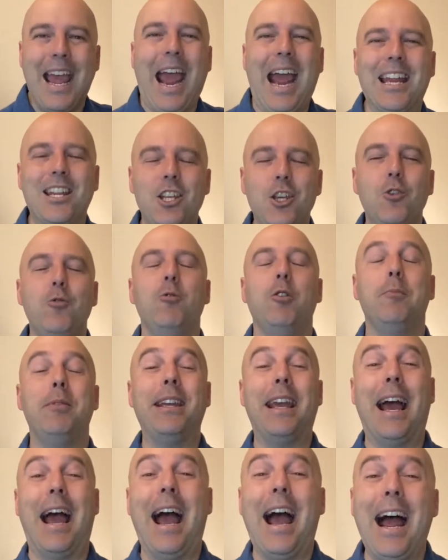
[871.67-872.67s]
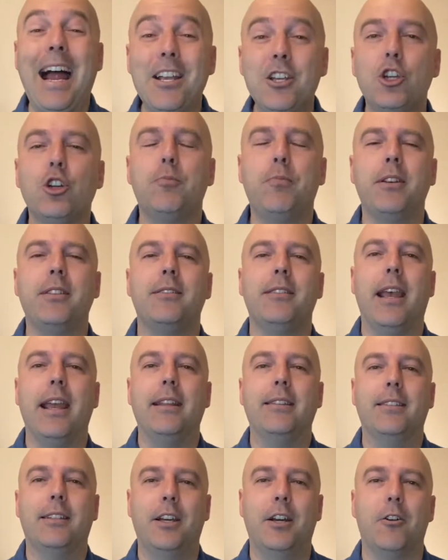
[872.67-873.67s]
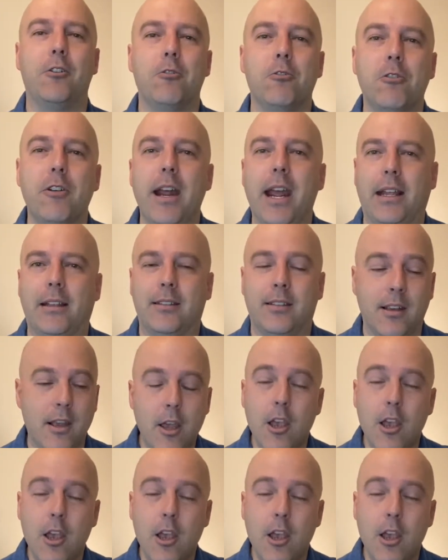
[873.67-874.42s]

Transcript: and you would be 100% correct.